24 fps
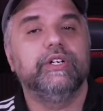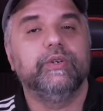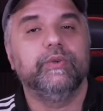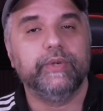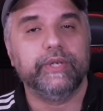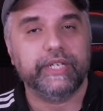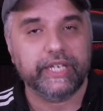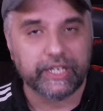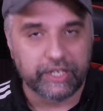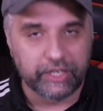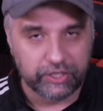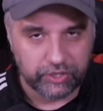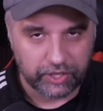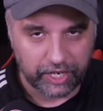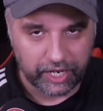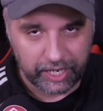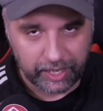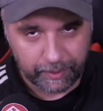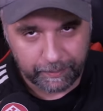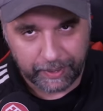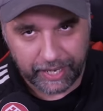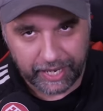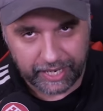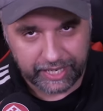We're going to try
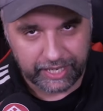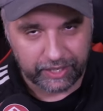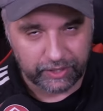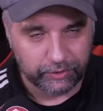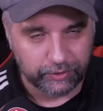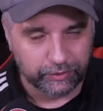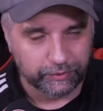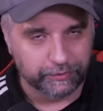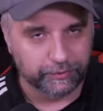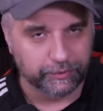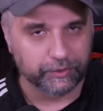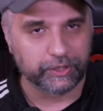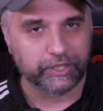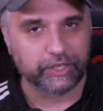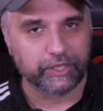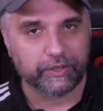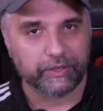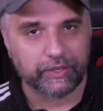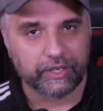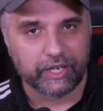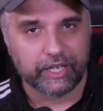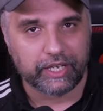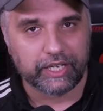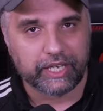and unpack it all for
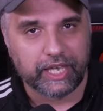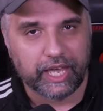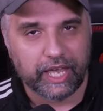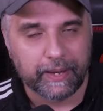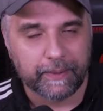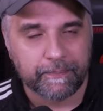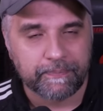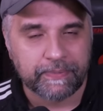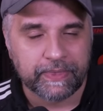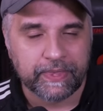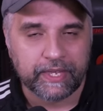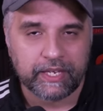you, okay?